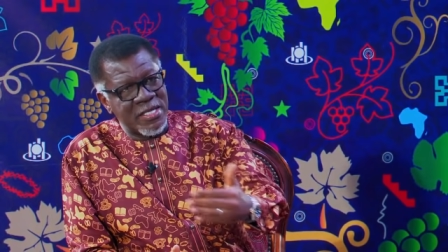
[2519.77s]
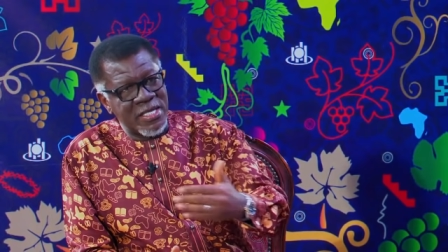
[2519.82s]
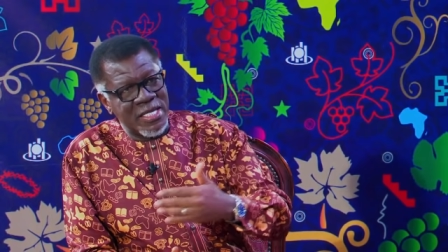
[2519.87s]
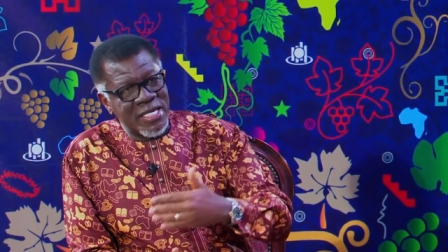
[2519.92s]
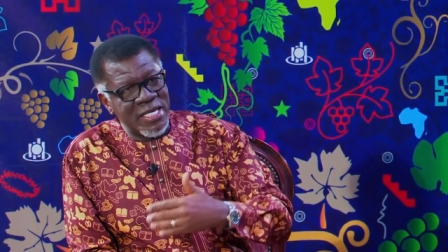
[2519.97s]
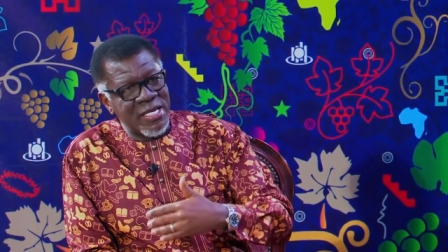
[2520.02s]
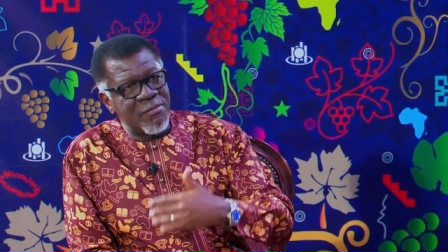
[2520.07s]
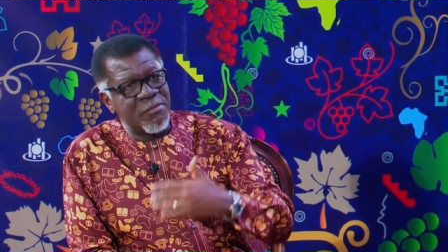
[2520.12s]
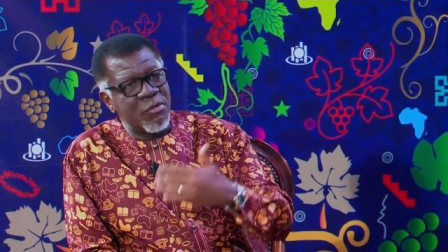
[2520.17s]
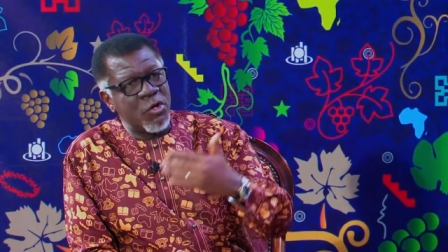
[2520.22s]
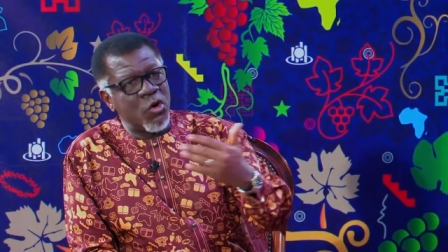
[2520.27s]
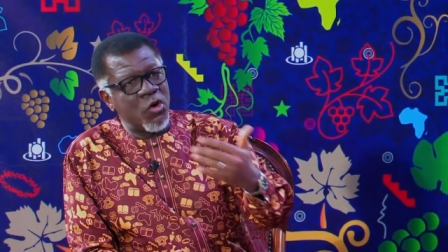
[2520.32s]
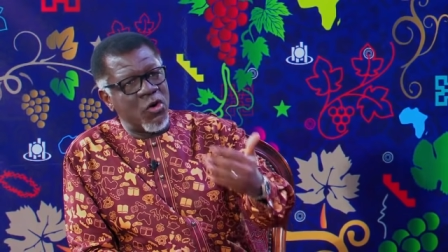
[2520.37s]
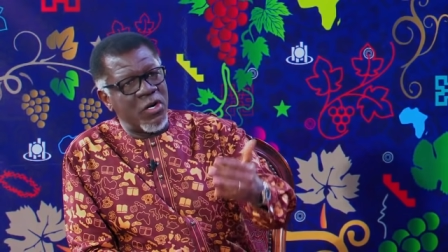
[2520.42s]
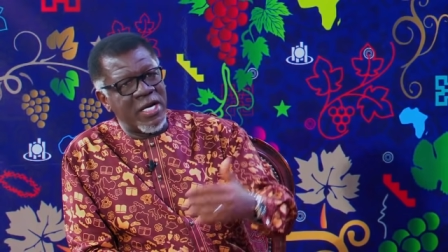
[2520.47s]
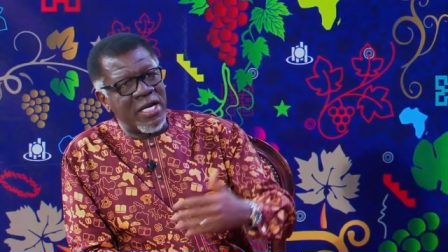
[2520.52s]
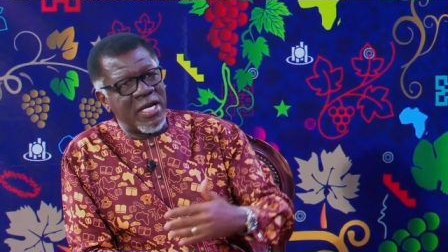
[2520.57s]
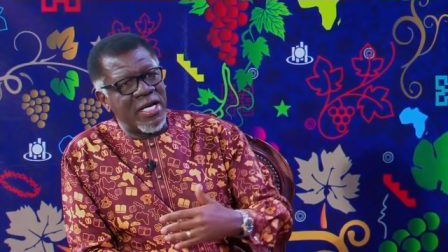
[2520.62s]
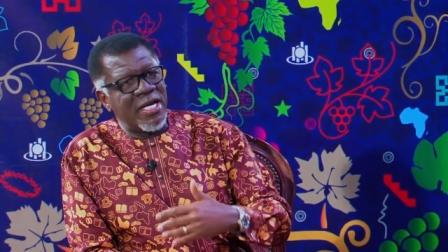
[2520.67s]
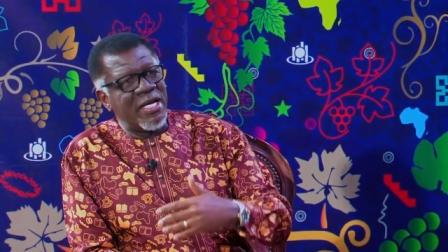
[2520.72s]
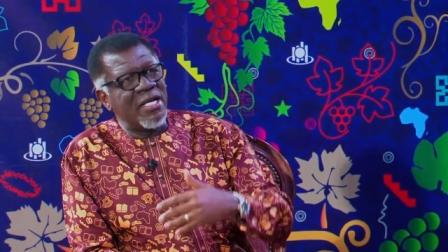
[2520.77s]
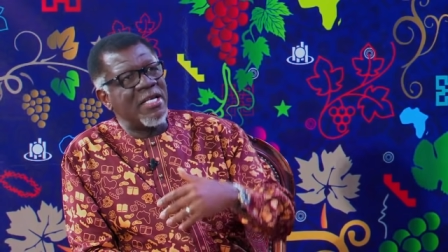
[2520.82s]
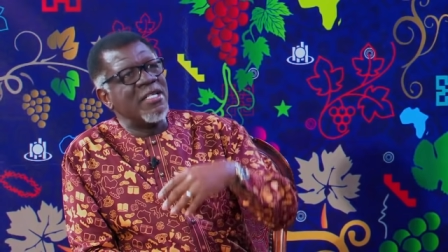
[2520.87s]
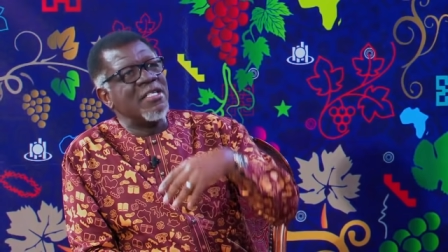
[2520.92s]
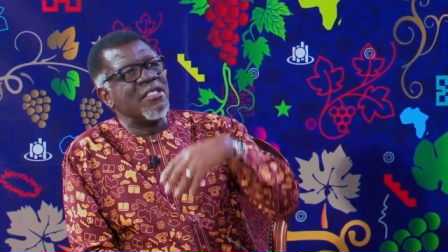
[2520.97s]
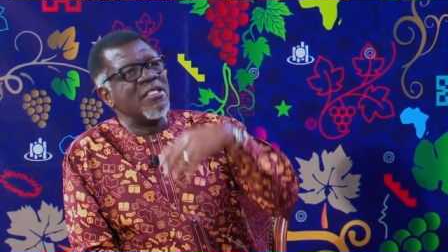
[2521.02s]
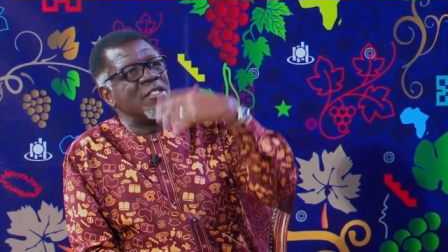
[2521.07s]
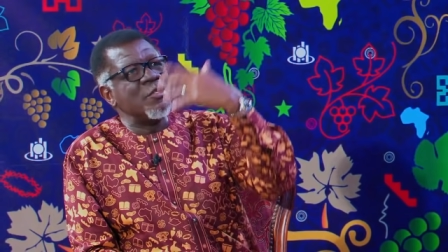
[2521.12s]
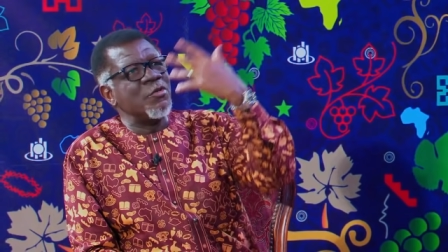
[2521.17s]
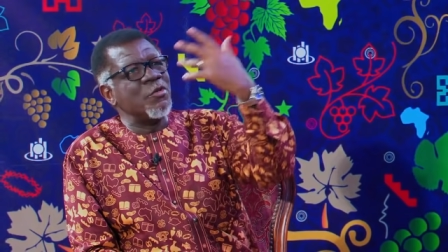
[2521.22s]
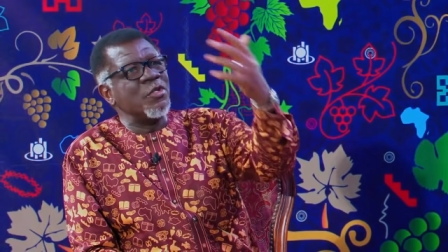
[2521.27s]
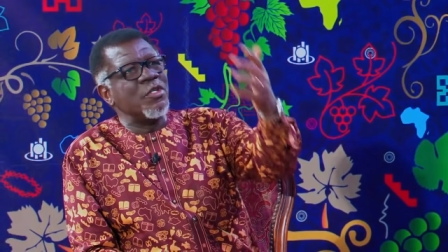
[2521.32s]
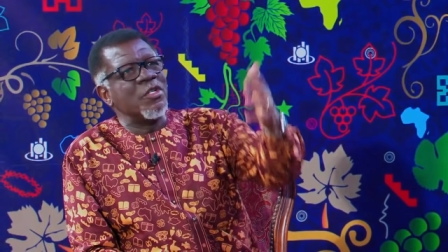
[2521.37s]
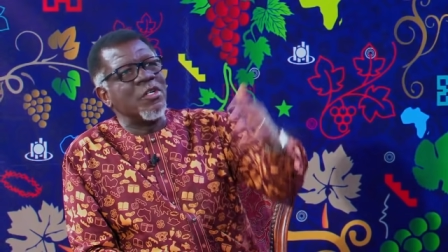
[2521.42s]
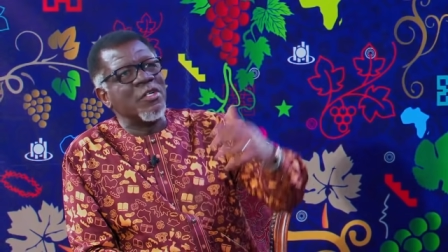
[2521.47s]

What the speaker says: him or her, you will